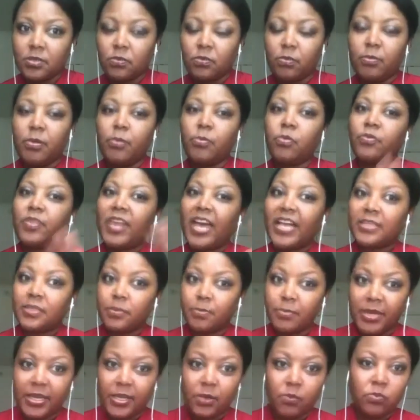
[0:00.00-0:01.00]
And remember that
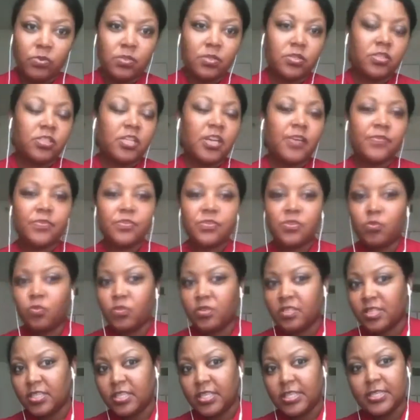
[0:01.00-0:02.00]
debate with Jefferson
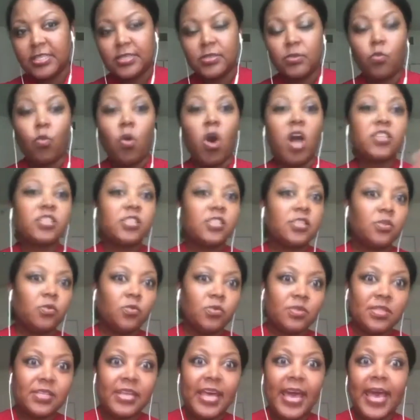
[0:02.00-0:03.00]
was this and Washington
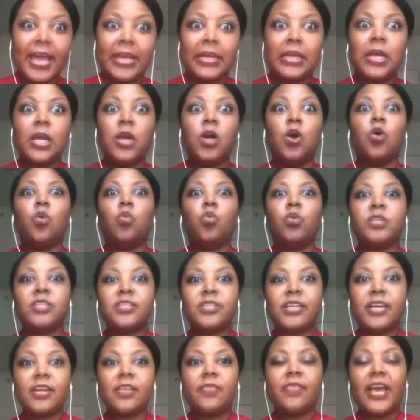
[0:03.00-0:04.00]
was that. Which
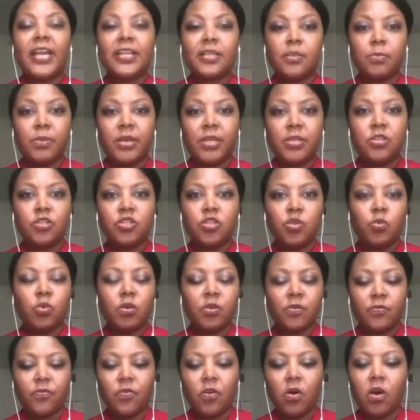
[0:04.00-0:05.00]
side of that debate did you
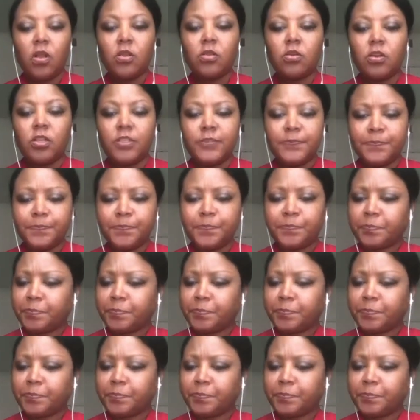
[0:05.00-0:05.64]
want to fall on?